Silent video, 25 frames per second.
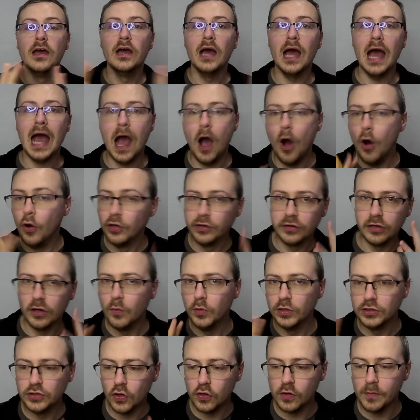Also, we'll
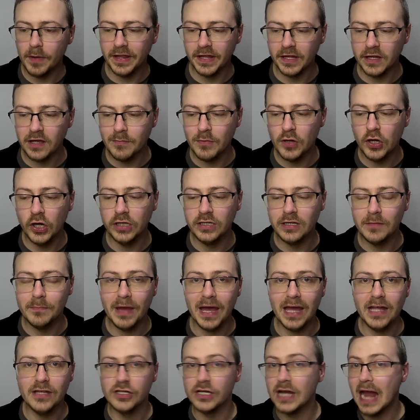talk about the community
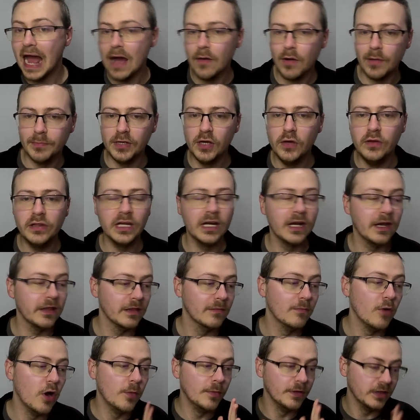page and how I'm using it at the
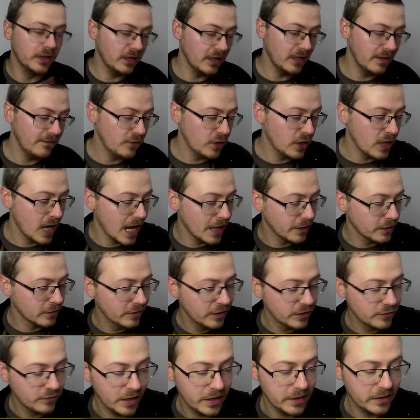moment, see if you guys are
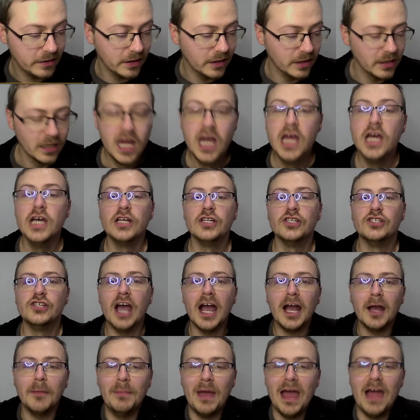interested. Jack
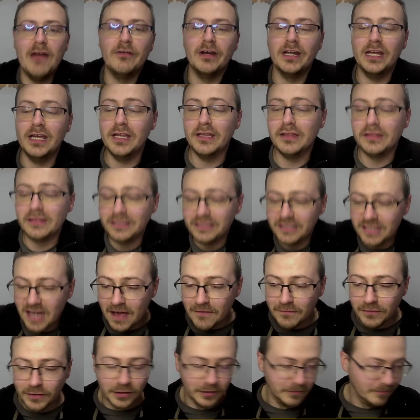Perry is the
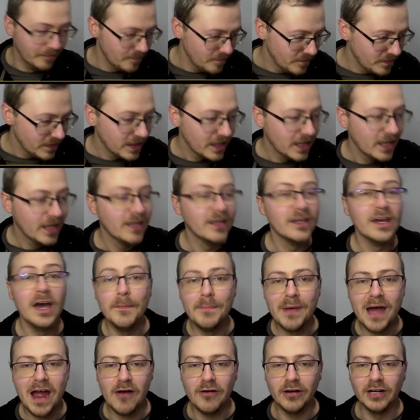devil,
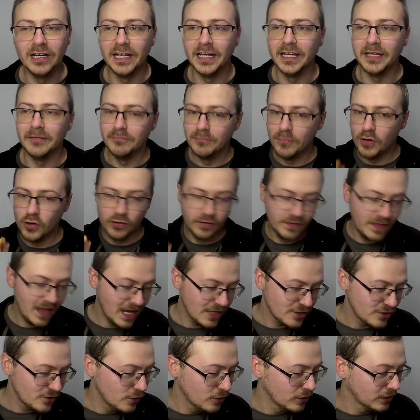apparently. More on that
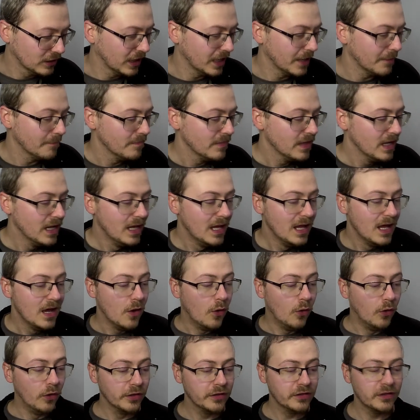shortly.
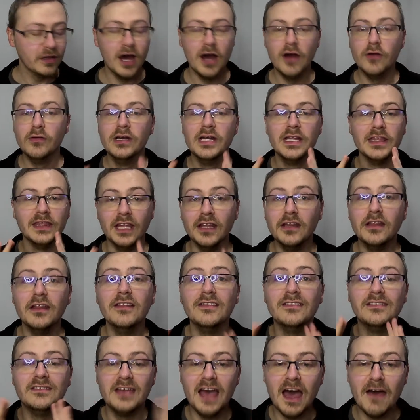Also, this is
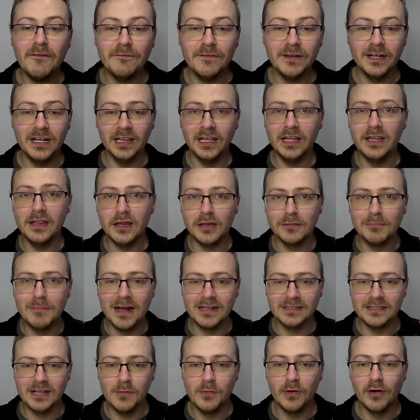definitely the
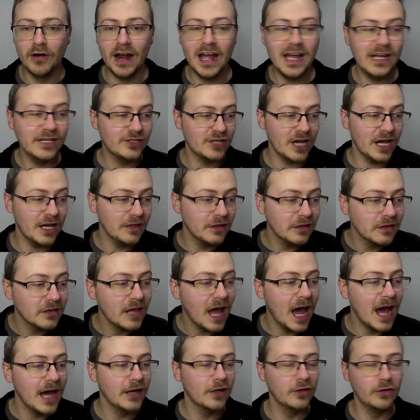SmackDown where AJ
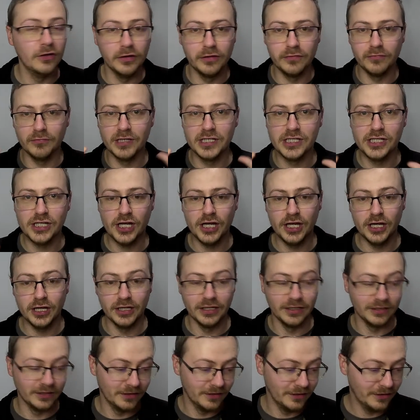Styles
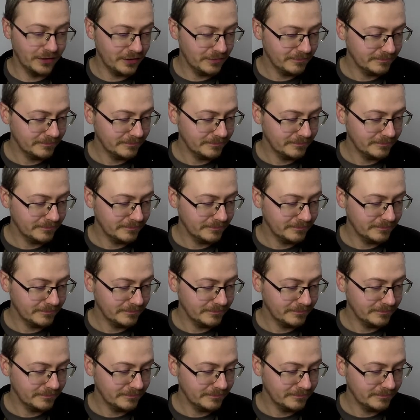returns.